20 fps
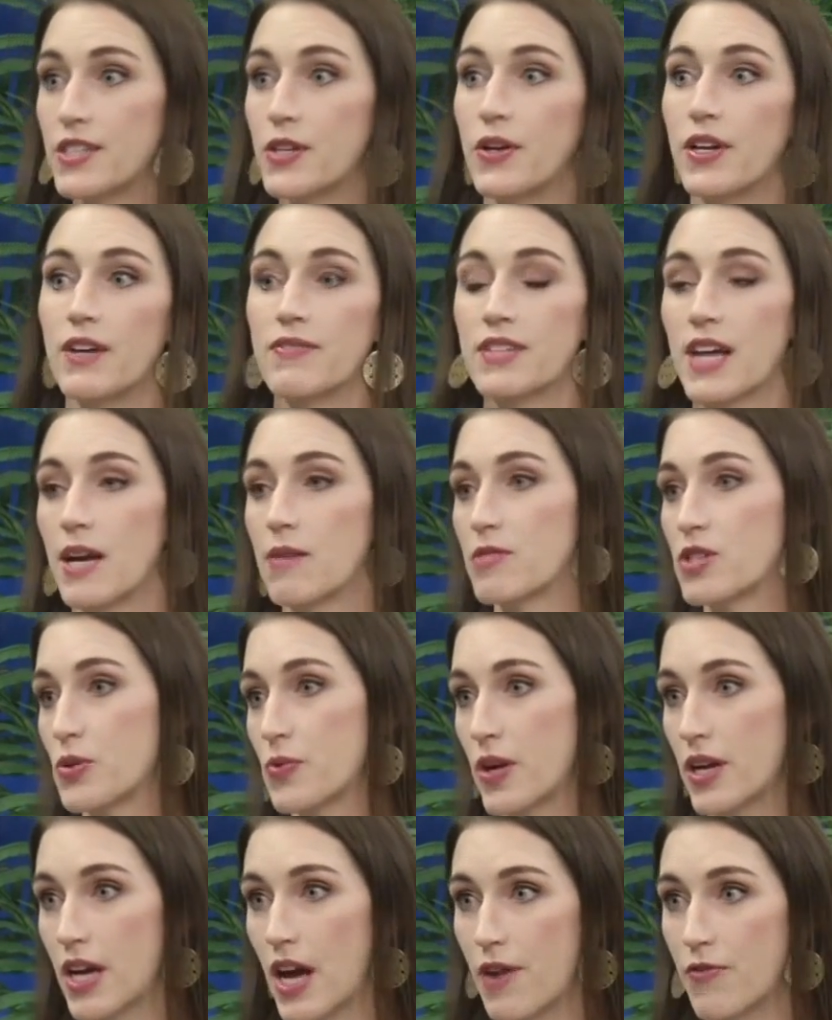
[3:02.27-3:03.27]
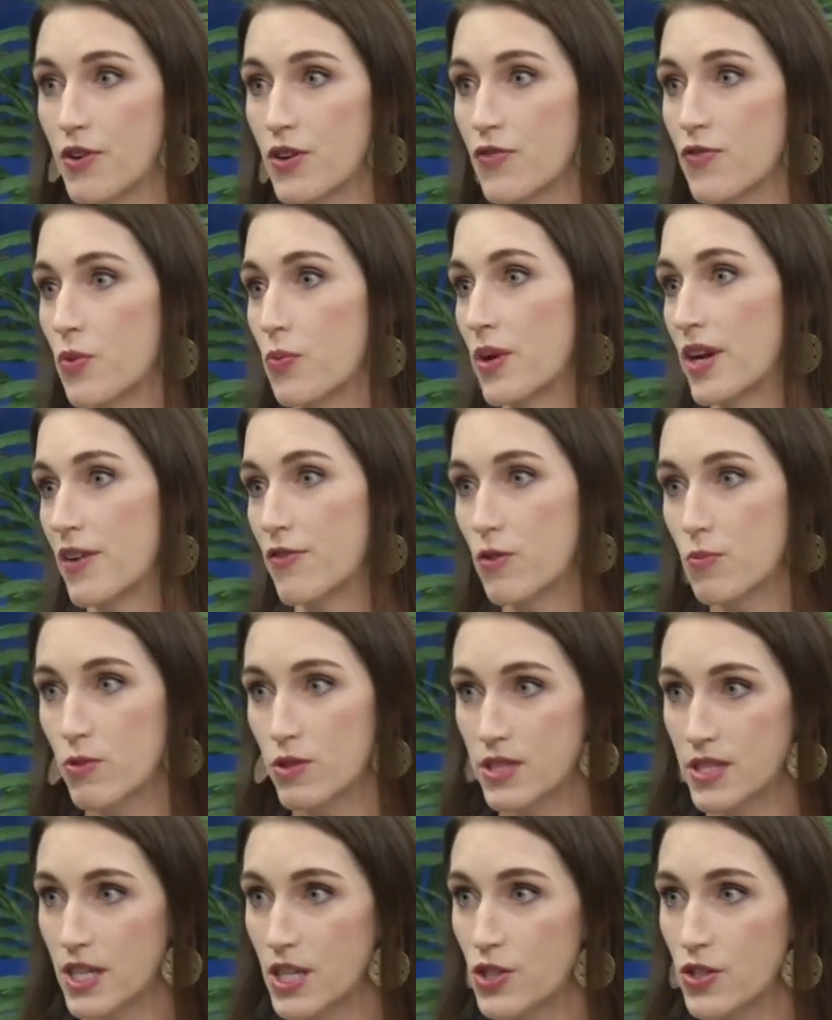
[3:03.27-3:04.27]
So enough time to recover from whatever
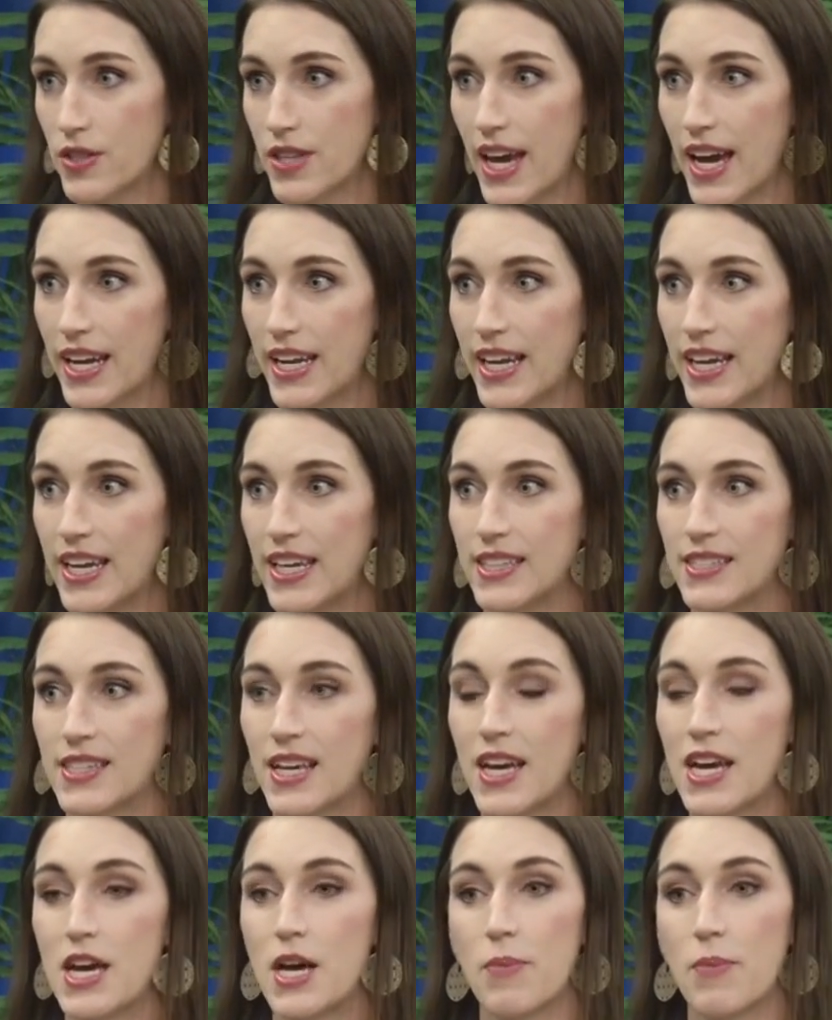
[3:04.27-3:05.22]
procedure that is,